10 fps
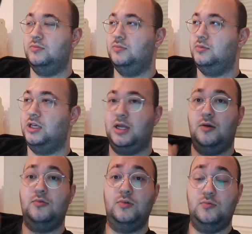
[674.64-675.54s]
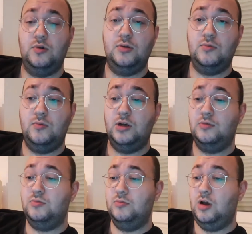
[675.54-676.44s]
you know,
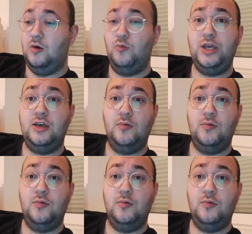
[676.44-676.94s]
we're a week